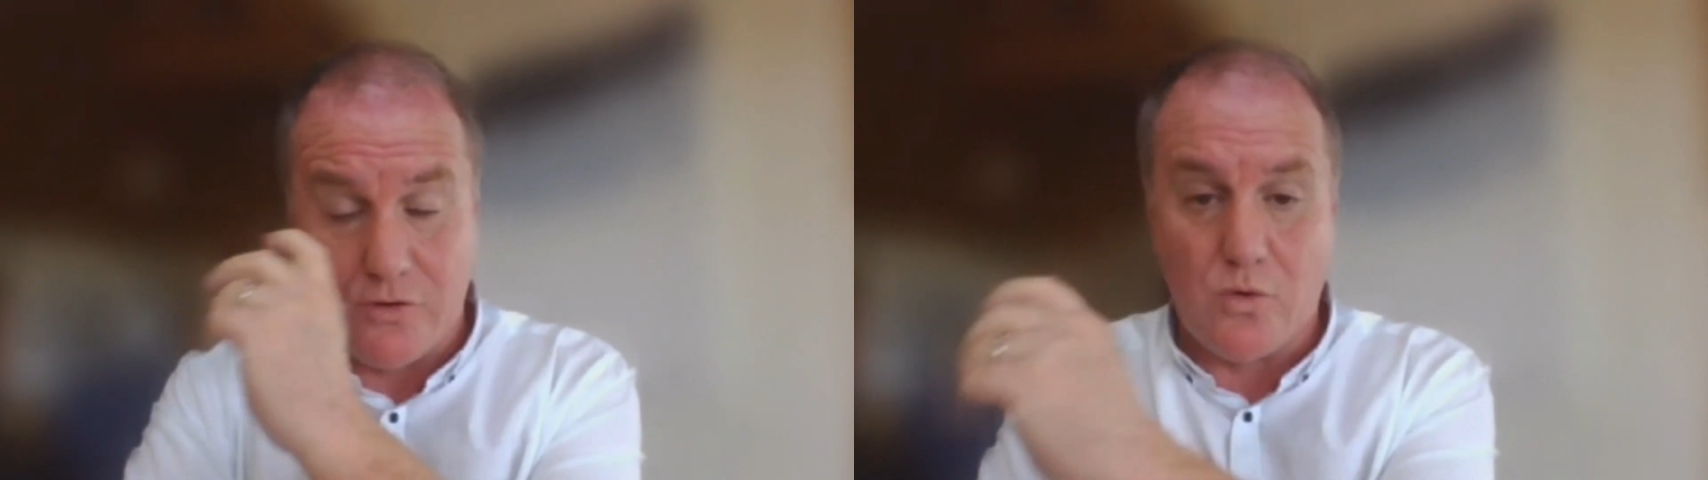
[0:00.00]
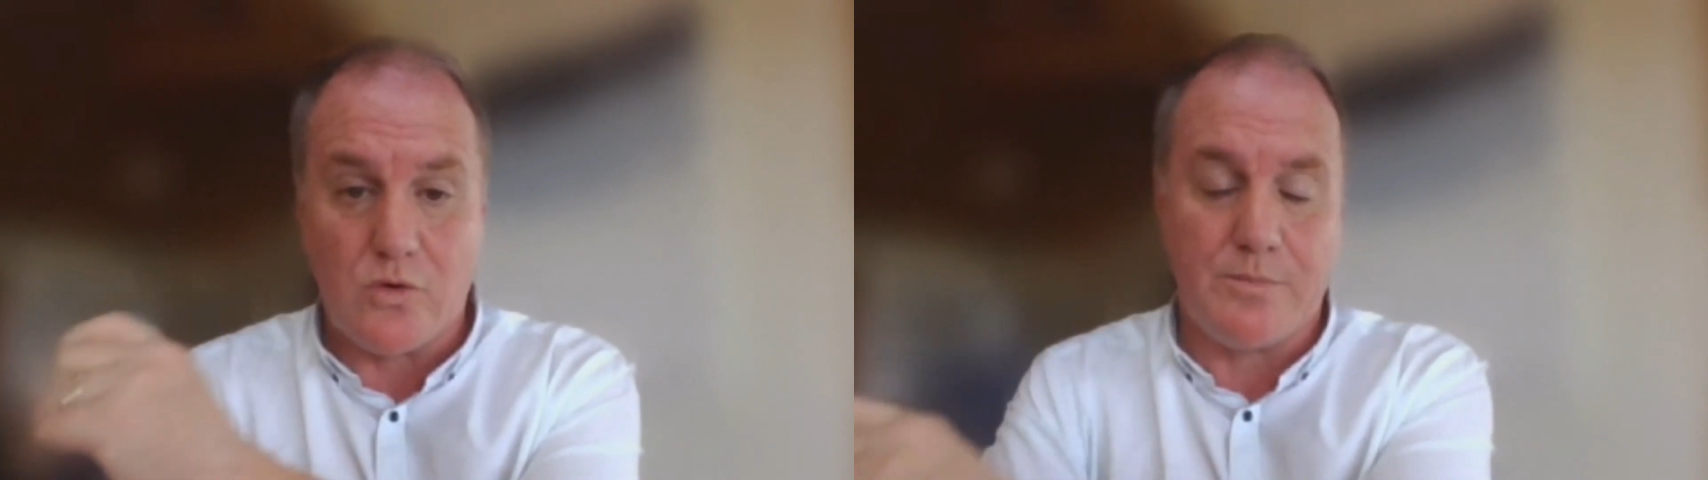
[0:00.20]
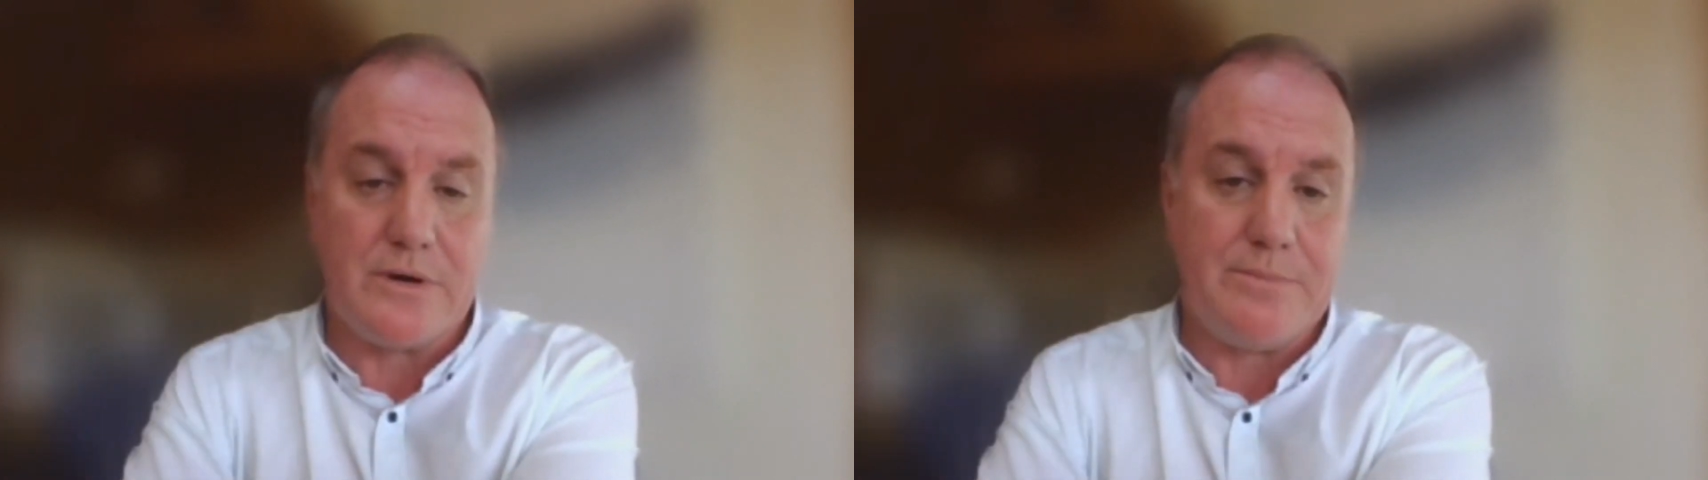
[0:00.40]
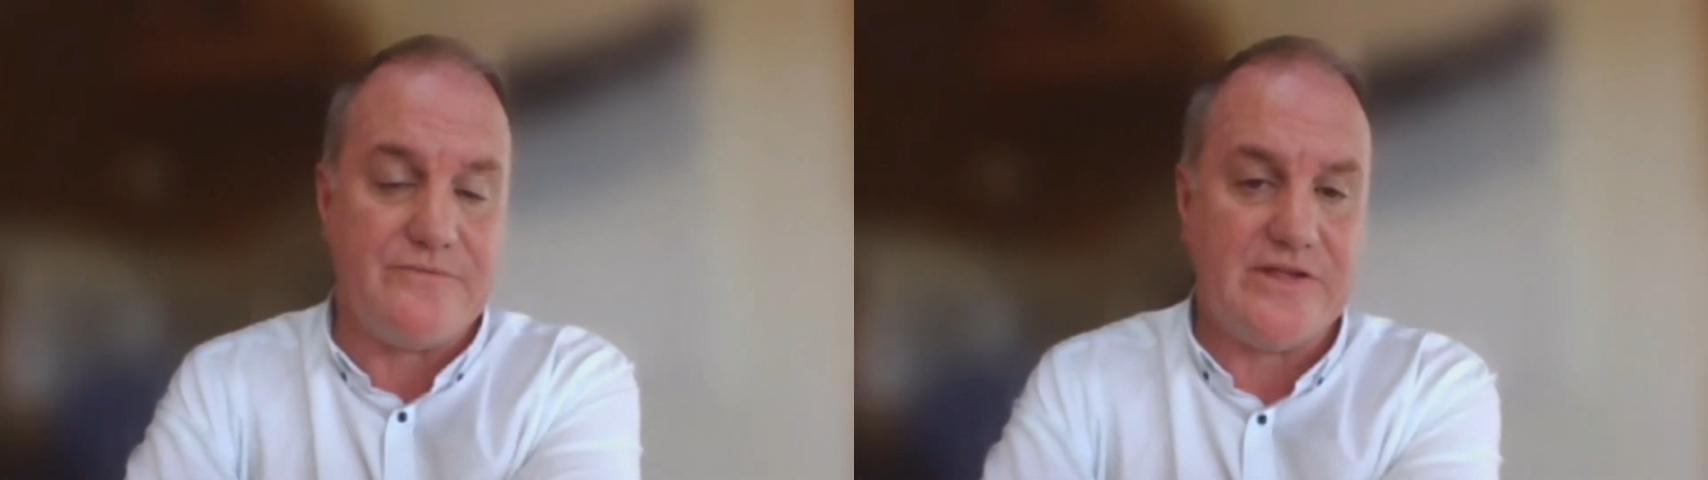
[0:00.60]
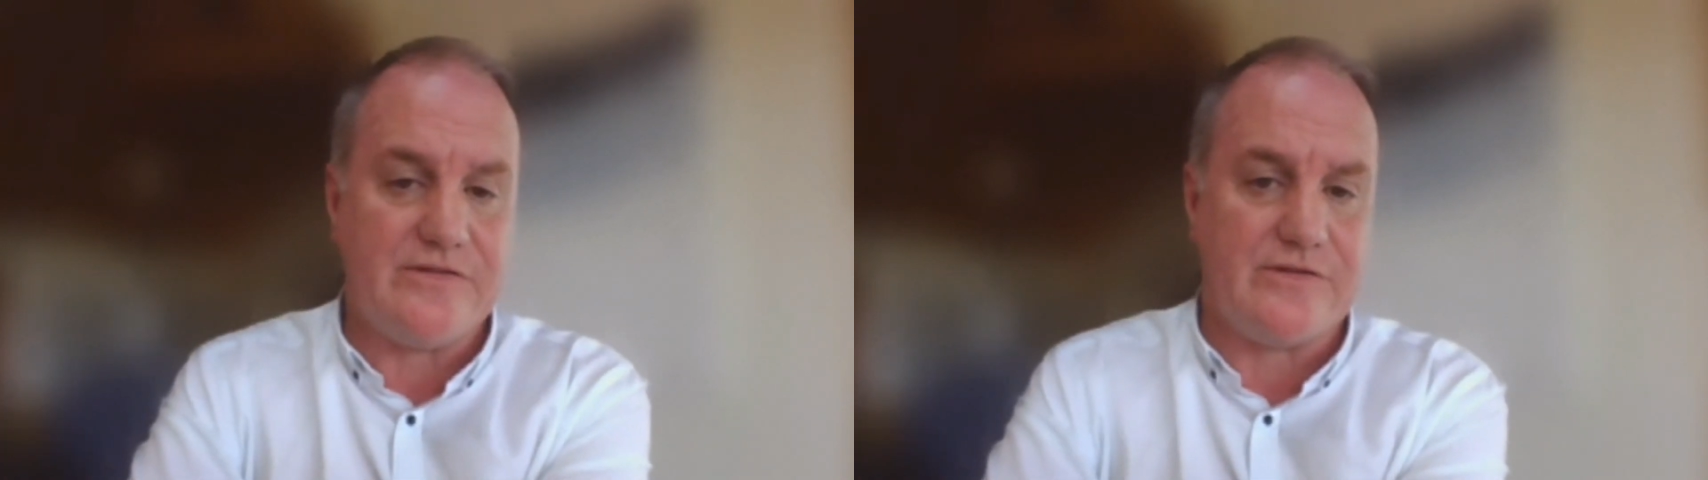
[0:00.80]
the Auckland Property
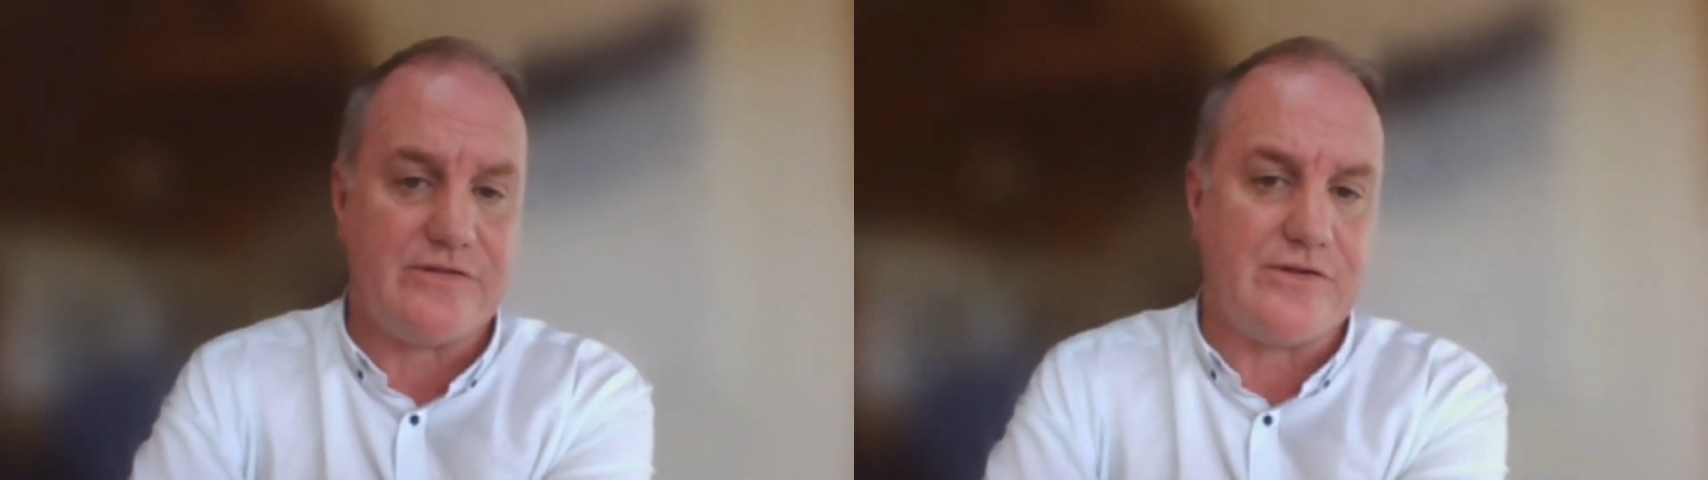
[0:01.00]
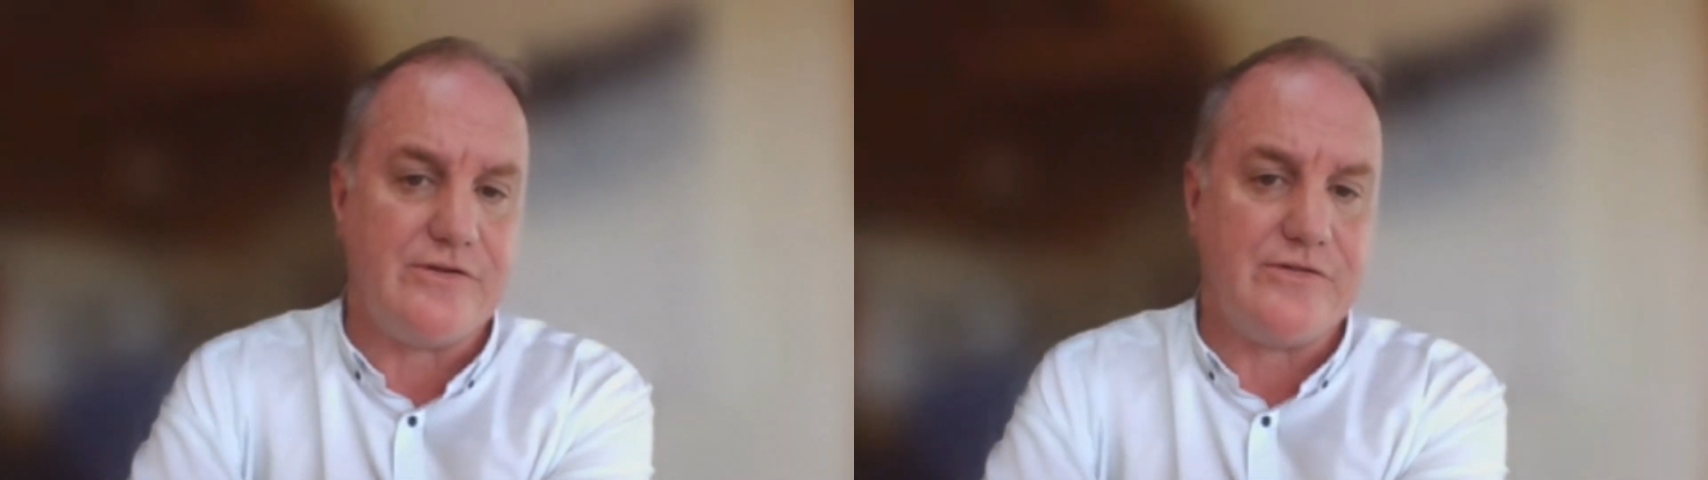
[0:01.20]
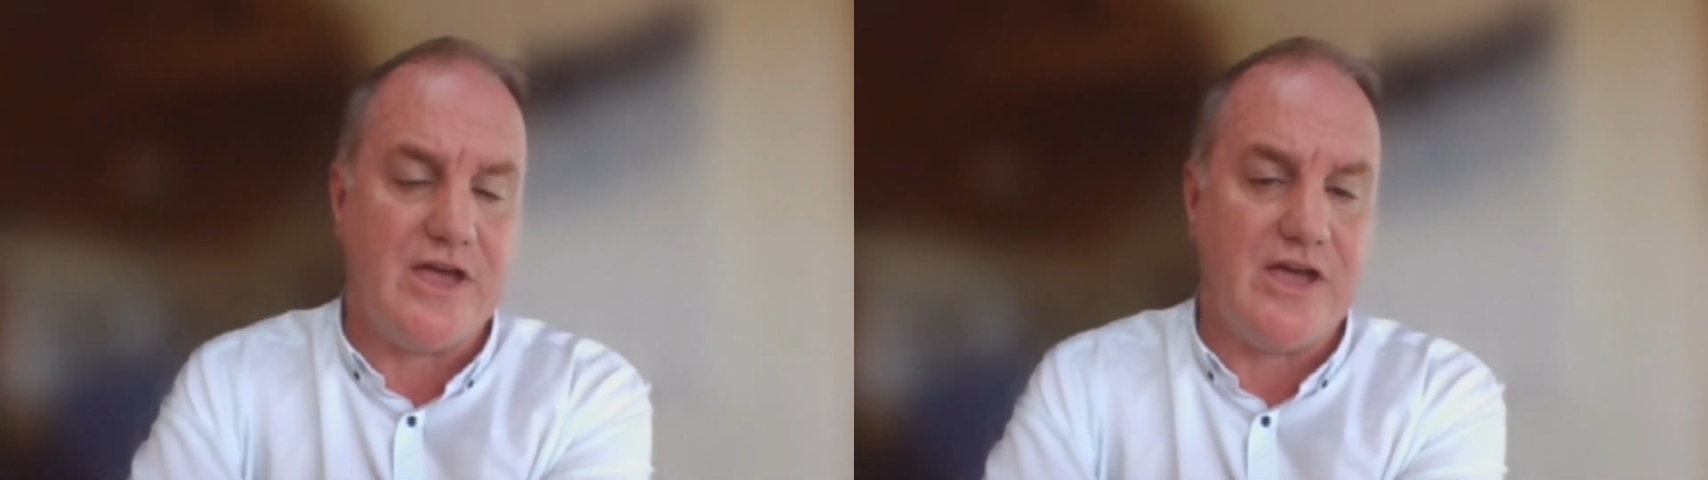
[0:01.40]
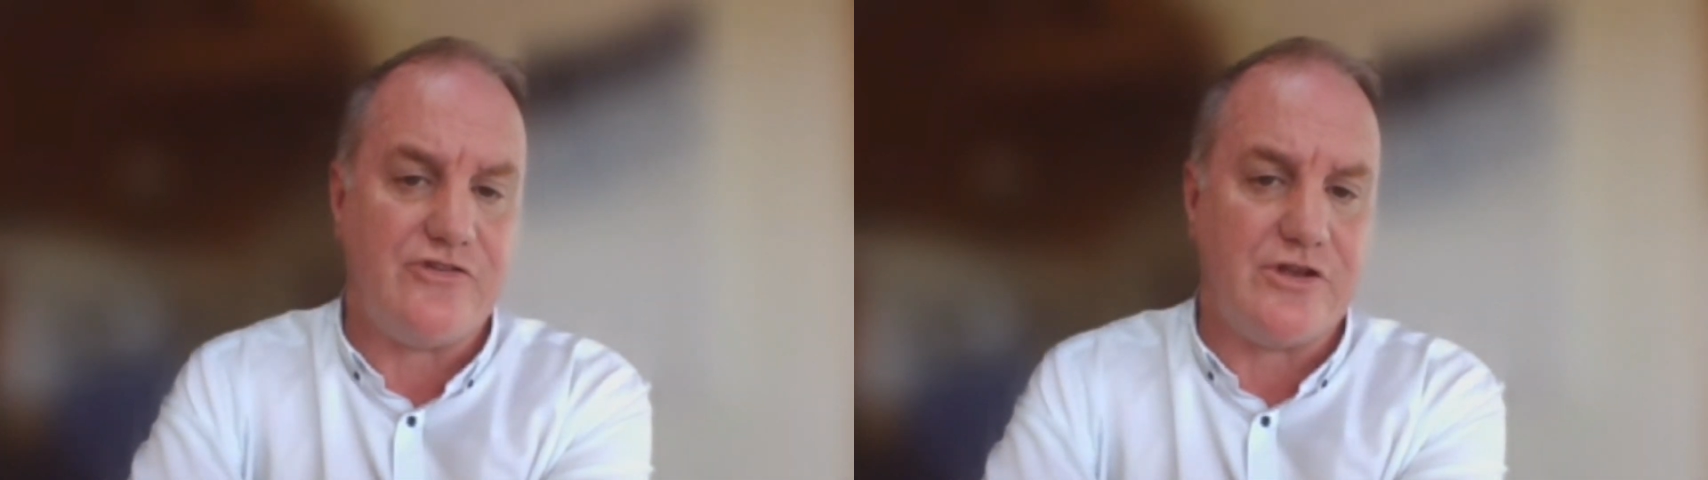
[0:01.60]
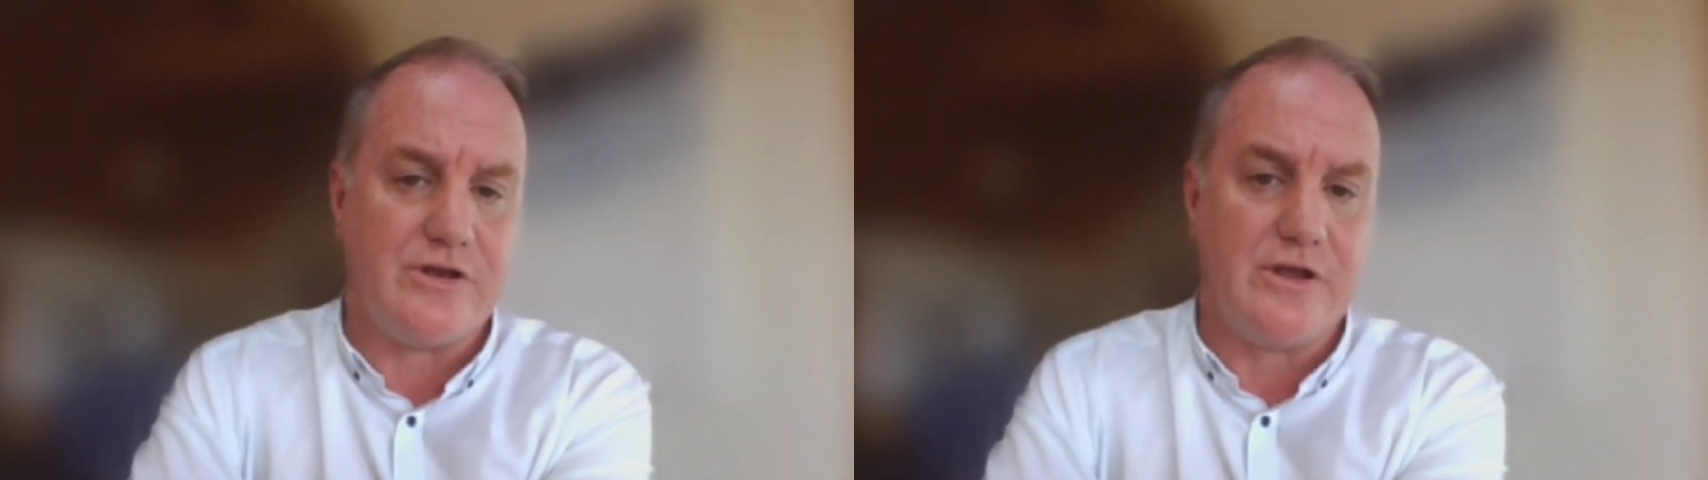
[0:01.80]
Investors
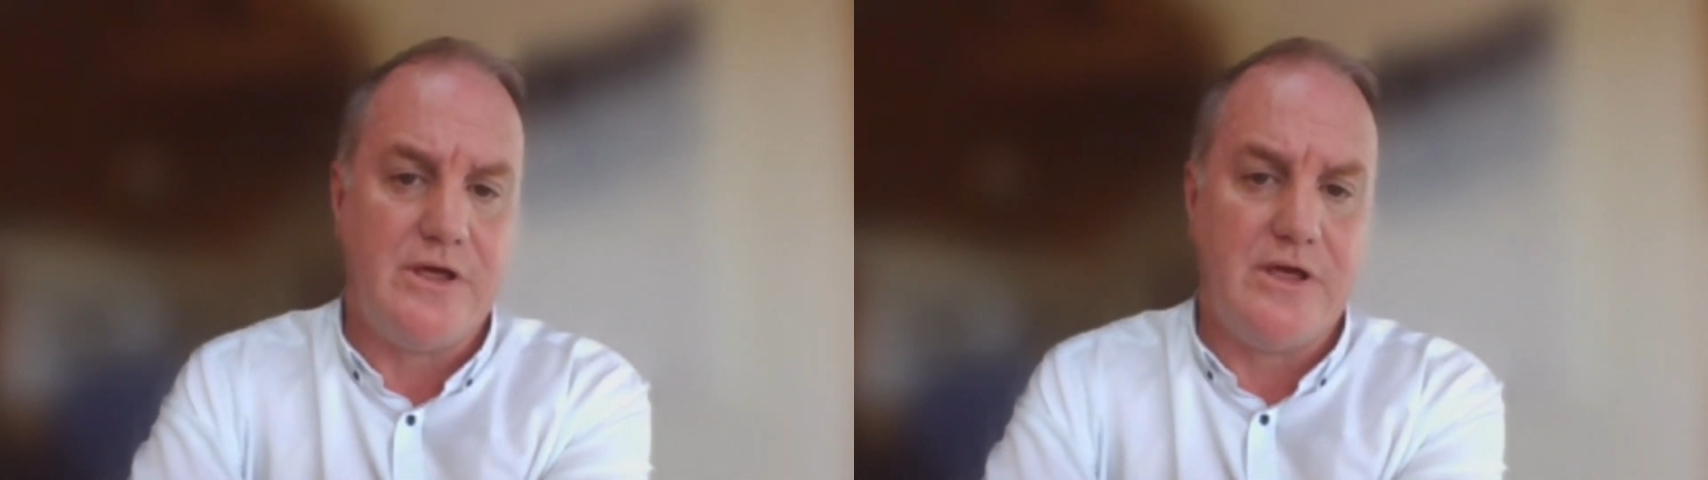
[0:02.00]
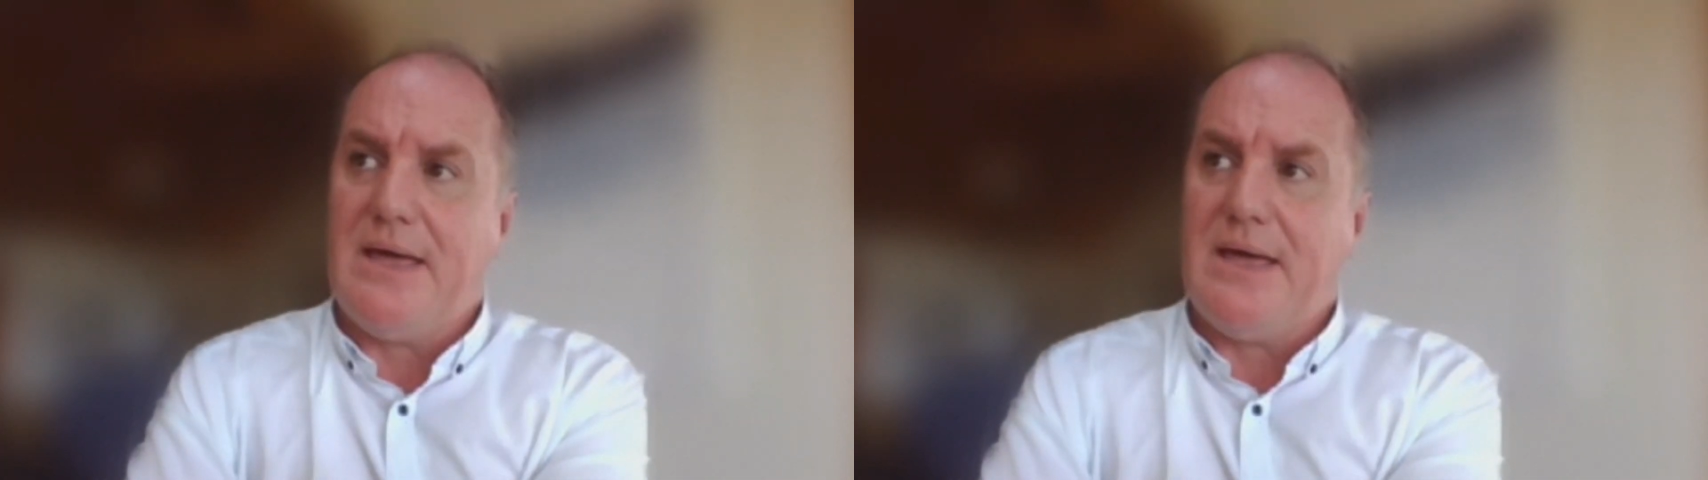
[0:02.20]
Association,